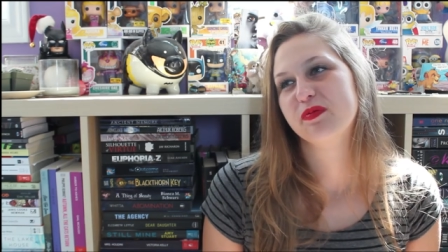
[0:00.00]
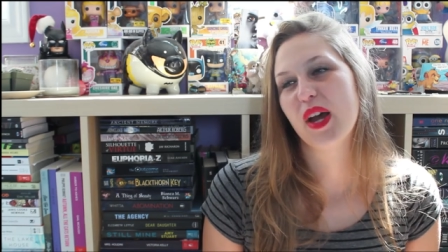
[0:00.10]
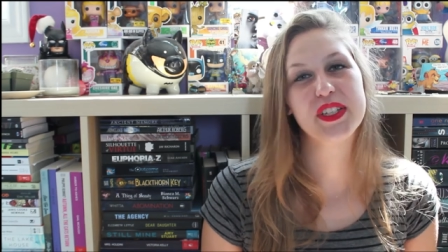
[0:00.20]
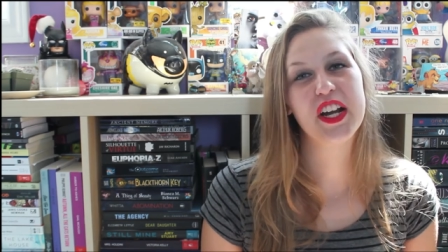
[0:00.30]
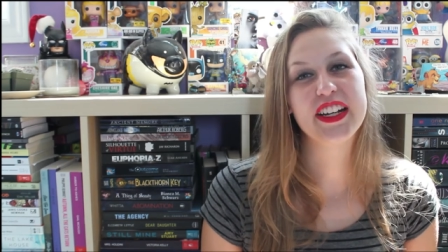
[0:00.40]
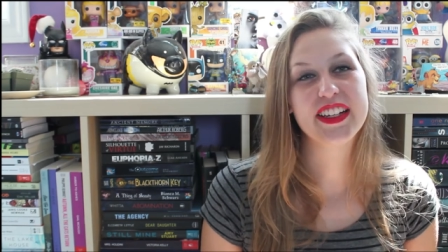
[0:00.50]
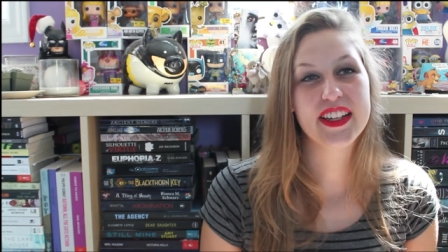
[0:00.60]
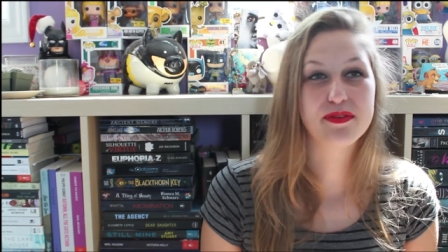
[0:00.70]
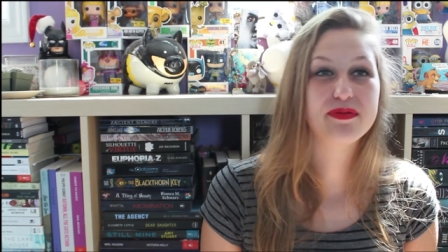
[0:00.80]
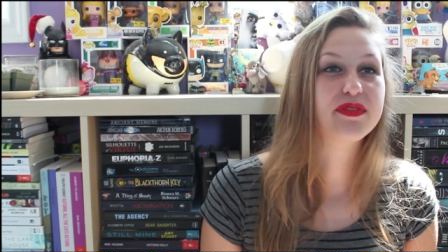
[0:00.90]
I'm sorry
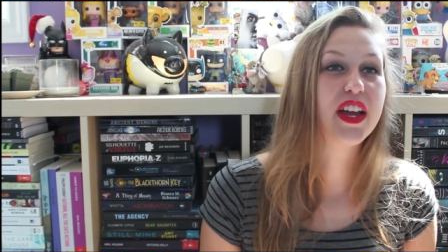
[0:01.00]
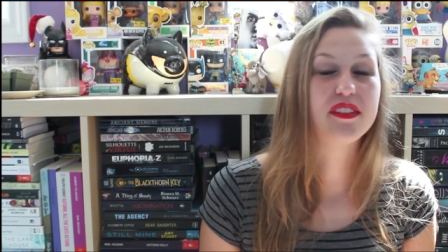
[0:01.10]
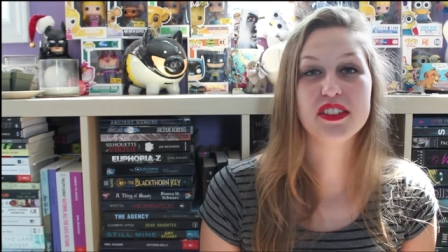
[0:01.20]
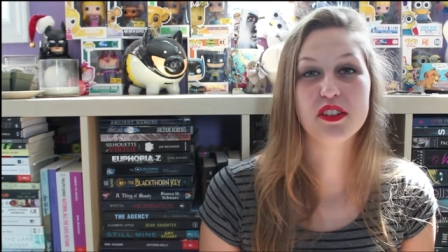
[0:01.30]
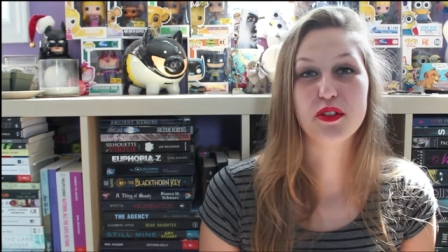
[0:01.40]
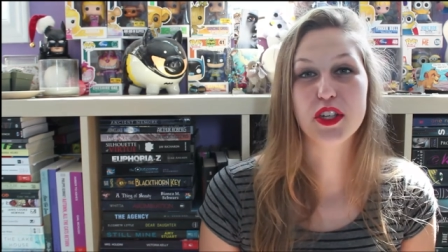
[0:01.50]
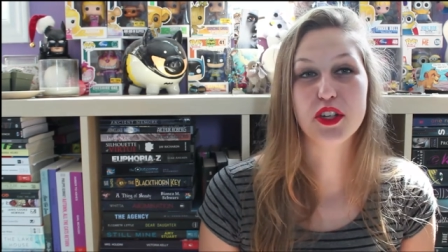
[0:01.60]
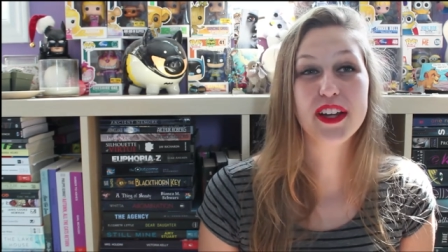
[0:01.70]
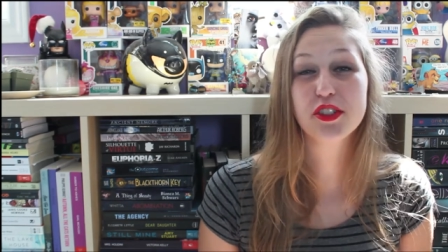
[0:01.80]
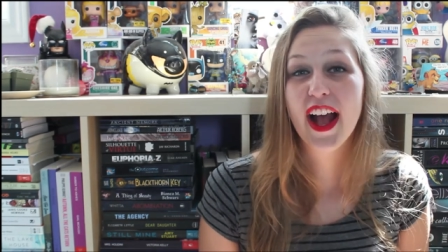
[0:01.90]
if none of these are new to you.
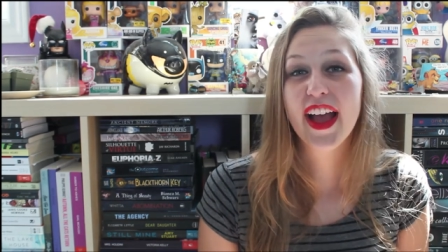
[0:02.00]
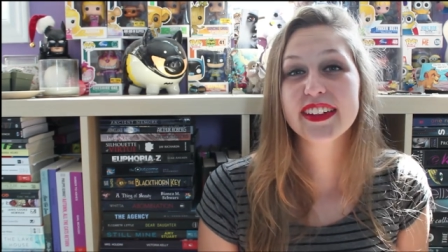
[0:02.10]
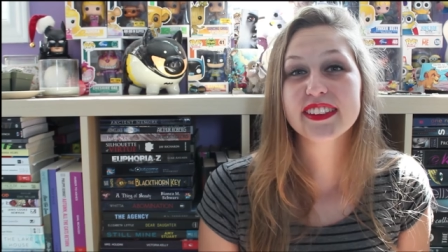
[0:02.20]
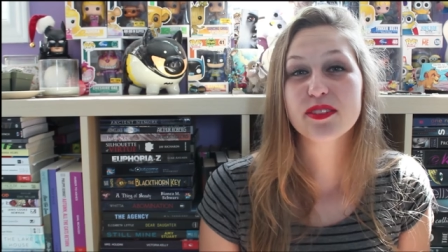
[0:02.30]
I tried,